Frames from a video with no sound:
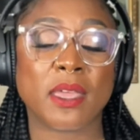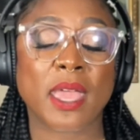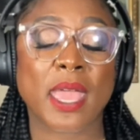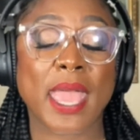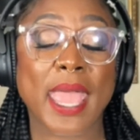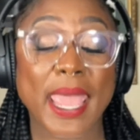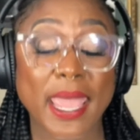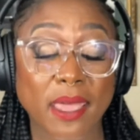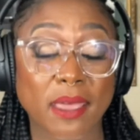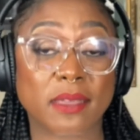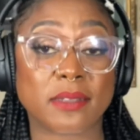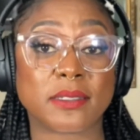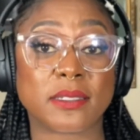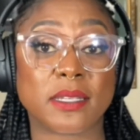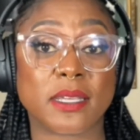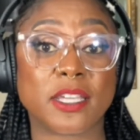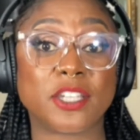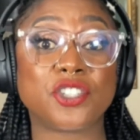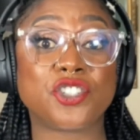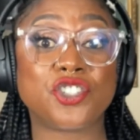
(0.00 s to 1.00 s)

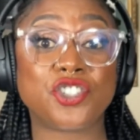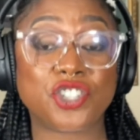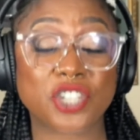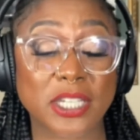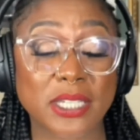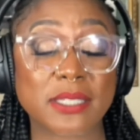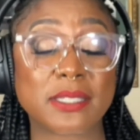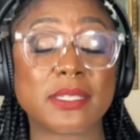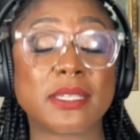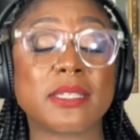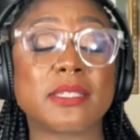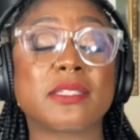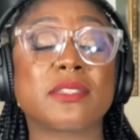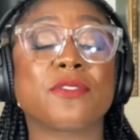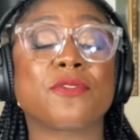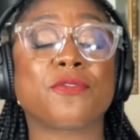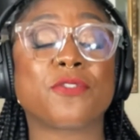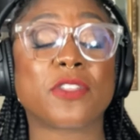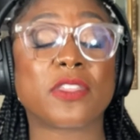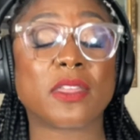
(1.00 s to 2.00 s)
And
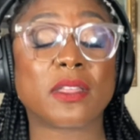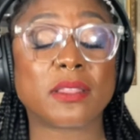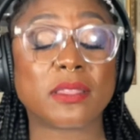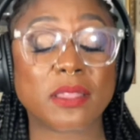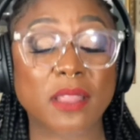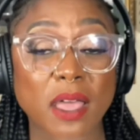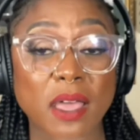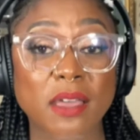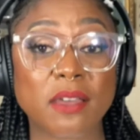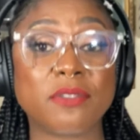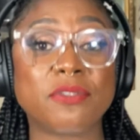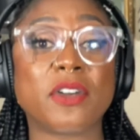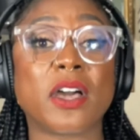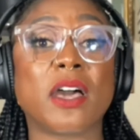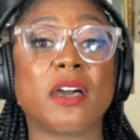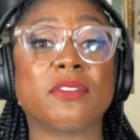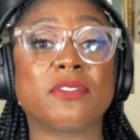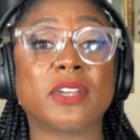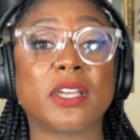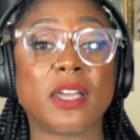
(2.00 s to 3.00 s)
Jesus, for the love
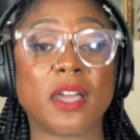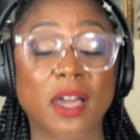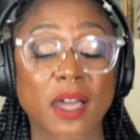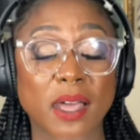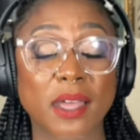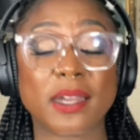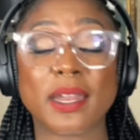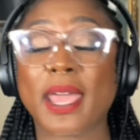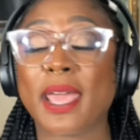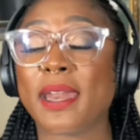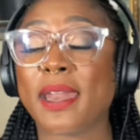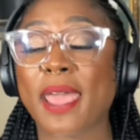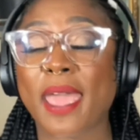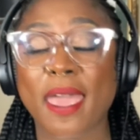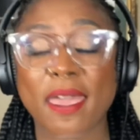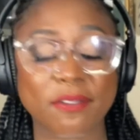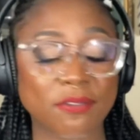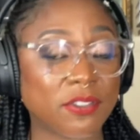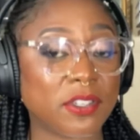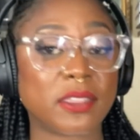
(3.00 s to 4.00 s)
of God and
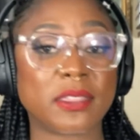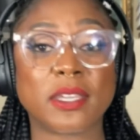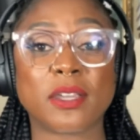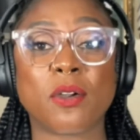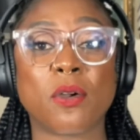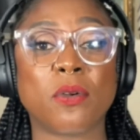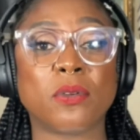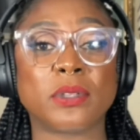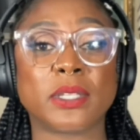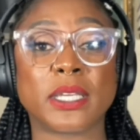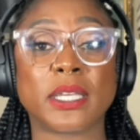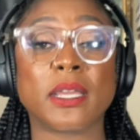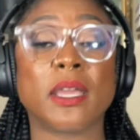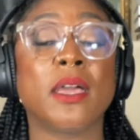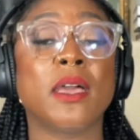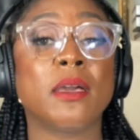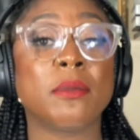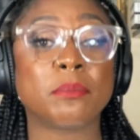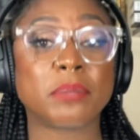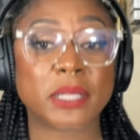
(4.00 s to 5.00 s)
everything holy,
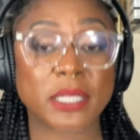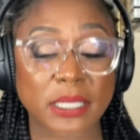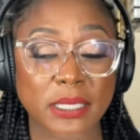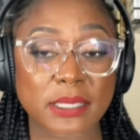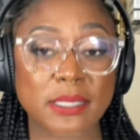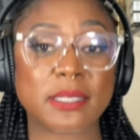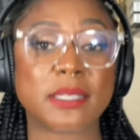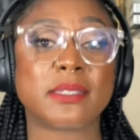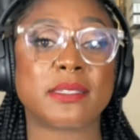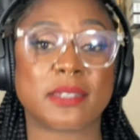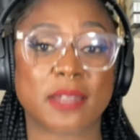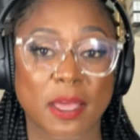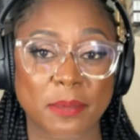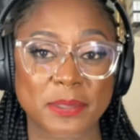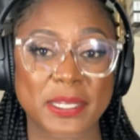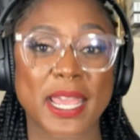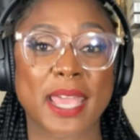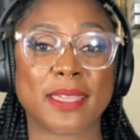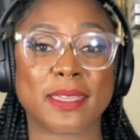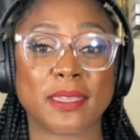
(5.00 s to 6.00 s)
please
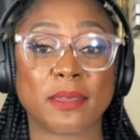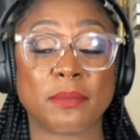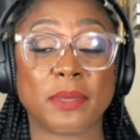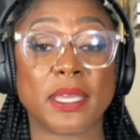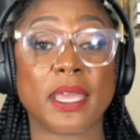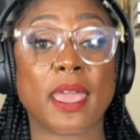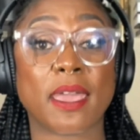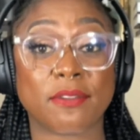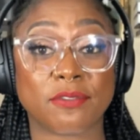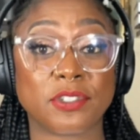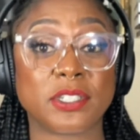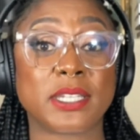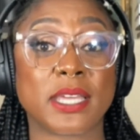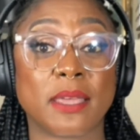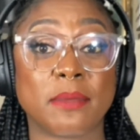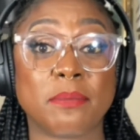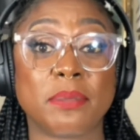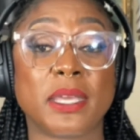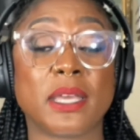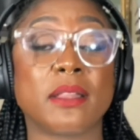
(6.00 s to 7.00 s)
stop tagging me every
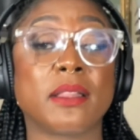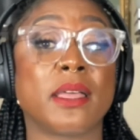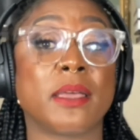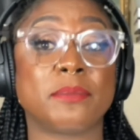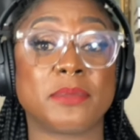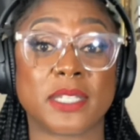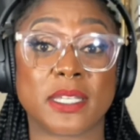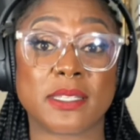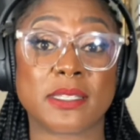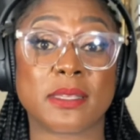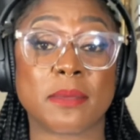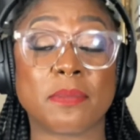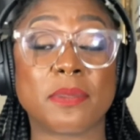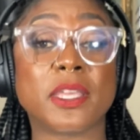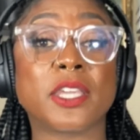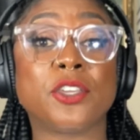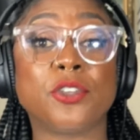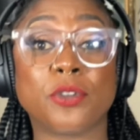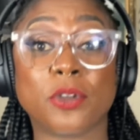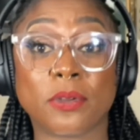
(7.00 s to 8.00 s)
time BLM does
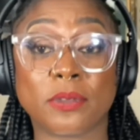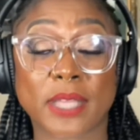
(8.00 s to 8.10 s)
something you don't